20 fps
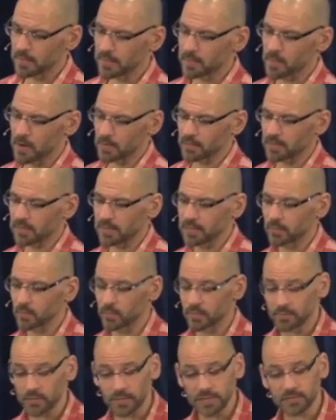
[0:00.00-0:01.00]
in marketing,
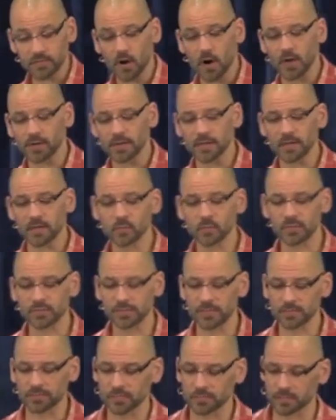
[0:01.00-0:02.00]
we're very targeted, which
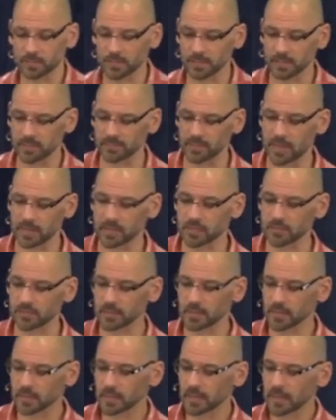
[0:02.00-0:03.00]
gives us a big advantage.
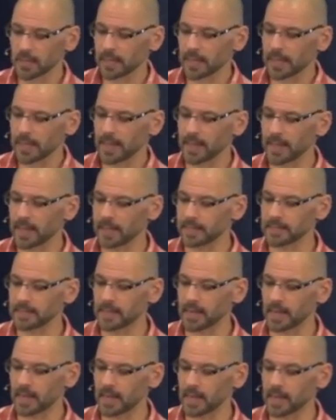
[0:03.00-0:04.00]
And
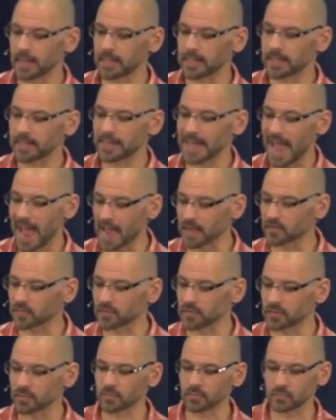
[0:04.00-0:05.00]

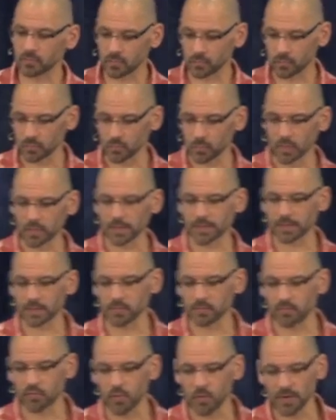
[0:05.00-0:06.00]
action that we're
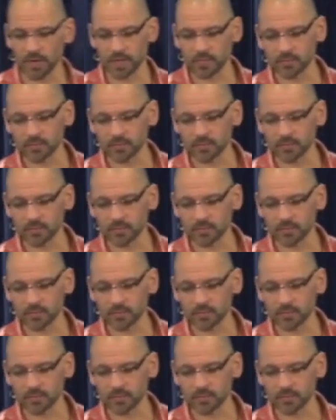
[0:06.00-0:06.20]
looking for in